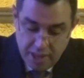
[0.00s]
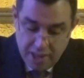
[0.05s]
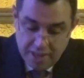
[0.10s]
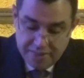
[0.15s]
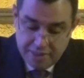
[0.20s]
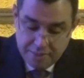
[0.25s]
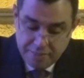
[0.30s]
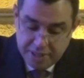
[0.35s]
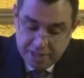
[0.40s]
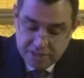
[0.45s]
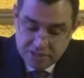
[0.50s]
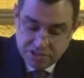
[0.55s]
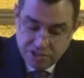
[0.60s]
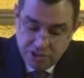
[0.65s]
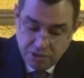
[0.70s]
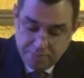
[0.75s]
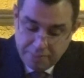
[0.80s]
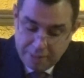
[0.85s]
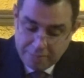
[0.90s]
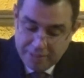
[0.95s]
The Ministry
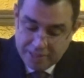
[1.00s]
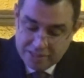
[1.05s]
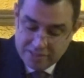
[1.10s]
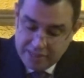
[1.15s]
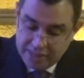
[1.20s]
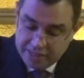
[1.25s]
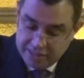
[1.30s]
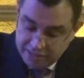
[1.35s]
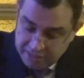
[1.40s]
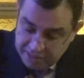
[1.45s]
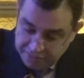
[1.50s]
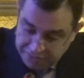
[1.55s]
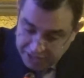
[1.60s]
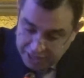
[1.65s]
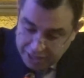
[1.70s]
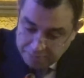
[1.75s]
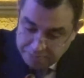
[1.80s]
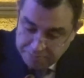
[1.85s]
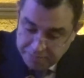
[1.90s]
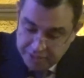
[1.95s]
of Public Sector
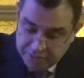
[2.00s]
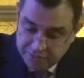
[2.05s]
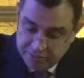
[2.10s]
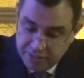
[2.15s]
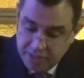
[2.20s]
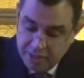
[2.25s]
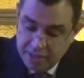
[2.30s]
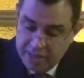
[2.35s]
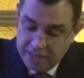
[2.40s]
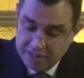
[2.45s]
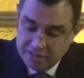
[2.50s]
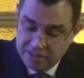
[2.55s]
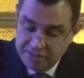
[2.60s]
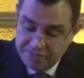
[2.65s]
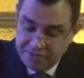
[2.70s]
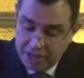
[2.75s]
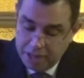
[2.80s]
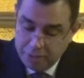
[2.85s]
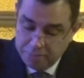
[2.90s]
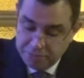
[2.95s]
Development has
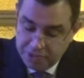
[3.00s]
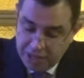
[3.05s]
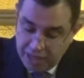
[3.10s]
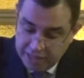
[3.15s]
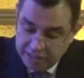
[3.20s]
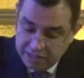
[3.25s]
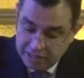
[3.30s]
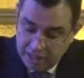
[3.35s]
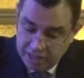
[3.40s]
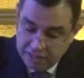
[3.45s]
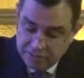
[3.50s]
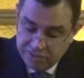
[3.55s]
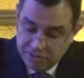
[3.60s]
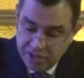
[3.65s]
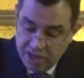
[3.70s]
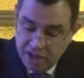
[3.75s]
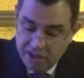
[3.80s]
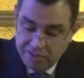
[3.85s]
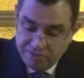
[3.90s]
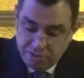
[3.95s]
developed guidelines
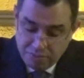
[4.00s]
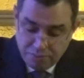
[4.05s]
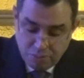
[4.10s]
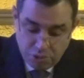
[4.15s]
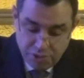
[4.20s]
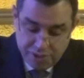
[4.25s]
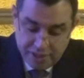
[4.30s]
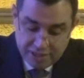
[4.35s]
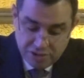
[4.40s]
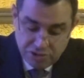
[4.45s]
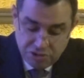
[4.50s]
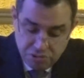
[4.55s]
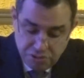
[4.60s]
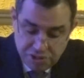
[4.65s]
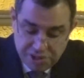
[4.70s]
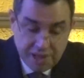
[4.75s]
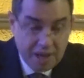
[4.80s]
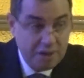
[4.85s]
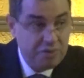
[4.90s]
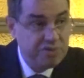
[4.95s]
for more than
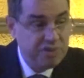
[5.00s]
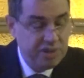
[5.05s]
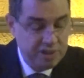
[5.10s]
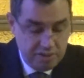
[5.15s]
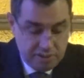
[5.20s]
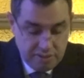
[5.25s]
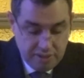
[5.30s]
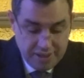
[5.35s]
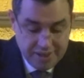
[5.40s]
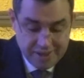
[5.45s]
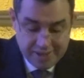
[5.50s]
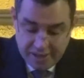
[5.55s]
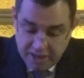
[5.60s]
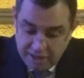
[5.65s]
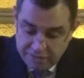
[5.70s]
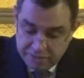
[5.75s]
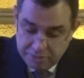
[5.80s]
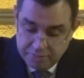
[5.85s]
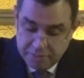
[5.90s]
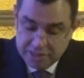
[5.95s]
2,000
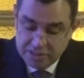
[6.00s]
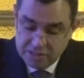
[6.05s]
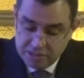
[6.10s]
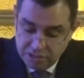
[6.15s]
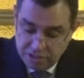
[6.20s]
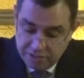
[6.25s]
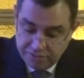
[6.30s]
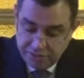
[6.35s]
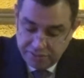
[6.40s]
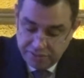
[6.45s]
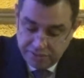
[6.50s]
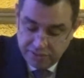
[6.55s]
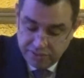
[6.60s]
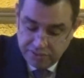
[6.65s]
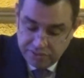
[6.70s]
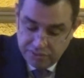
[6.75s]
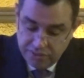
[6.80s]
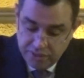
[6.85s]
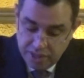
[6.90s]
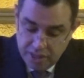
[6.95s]
government
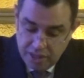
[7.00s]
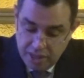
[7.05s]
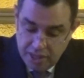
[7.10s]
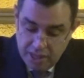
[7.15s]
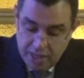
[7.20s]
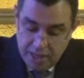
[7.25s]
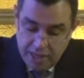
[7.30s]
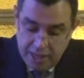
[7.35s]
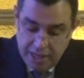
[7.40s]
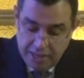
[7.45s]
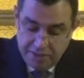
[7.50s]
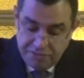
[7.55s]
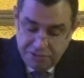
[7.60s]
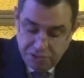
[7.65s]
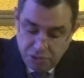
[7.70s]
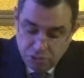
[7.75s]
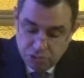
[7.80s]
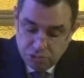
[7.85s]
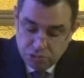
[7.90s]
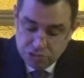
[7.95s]
services in
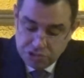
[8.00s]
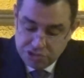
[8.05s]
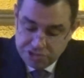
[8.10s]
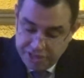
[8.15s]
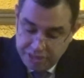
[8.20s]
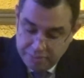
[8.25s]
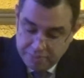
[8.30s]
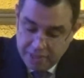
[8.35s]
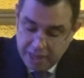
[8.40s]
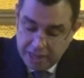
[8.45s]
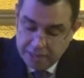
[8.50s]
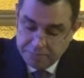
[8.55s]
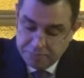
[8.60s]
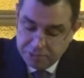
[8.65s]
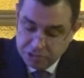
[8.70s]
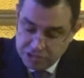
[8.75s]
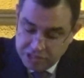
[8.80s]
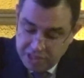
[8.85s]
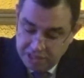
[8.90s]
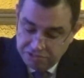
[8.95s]
view to streamline
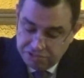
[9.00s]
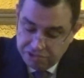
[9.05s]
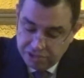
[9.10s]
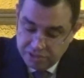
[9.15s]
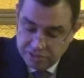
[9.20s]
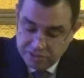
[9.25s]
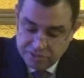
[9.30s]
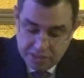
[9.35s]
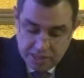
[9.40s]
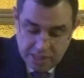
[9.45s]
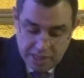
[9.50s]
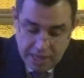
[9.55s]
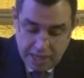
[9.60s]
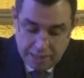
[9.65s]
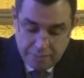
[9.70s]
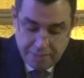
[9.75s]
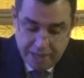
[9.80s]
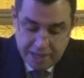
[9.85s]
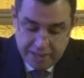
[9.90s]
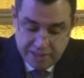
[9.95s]
procedures
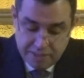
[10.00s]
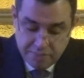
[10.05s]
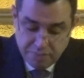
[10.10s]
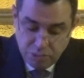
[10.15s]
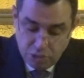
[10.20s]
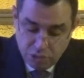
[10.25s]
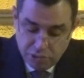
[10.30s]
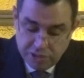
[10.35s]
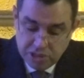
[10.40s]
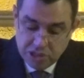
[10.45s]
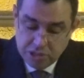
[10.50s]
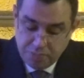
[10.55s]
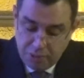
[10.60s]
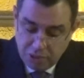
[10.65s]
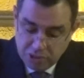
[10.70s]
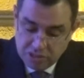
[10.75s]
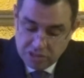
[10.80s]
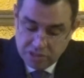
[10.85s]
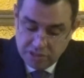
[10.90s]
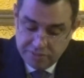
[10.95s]
and make them more
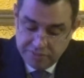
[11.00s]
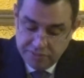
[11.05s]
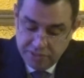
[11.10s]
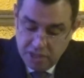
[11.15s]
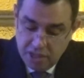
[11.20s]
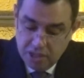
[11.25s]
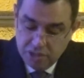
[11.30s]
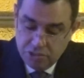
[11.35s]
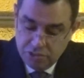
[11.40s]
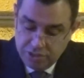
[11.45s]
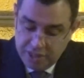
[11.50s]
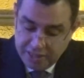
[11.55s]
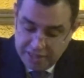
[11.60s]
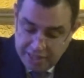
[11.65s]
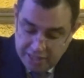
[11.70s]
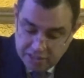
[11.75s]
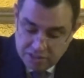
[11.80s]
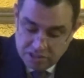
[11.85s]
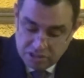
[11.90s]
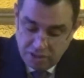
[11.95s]
responsive to the
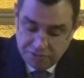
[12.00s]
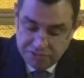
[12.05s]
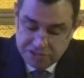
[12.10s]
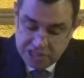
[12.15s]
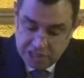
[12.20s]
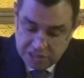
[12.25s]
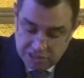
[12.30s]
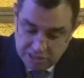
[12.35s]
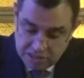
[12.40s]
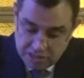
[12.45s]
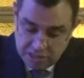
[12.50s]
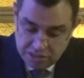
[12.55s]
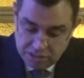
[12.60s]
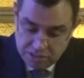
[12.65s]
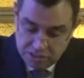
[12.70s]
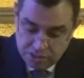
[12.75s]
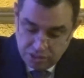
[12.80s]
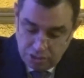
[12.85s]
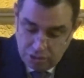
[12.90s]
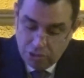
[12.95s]
needs of
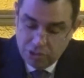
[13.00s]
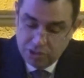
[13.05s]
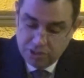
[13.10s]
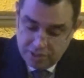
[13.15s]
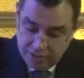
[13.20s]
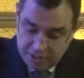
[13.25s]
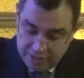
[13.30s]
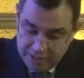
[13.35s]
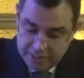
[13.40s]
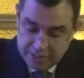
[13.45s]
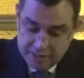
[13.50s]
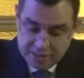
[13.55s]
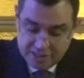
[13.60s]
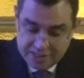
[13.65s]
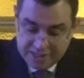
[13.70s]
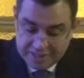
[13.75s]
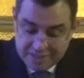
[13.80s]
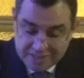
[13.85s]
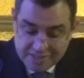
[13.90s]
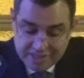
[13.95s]
citizens, or
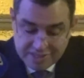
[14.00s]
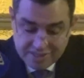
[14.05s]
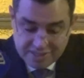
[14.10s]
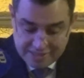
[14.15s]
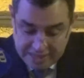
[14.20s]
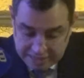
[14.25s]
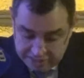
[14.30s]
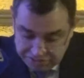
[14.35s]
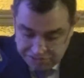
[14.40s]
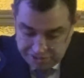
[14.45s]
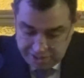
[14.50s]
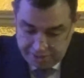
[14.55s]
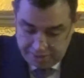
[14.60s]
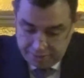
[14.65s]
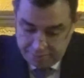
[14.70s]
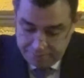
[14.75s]
citizen-centric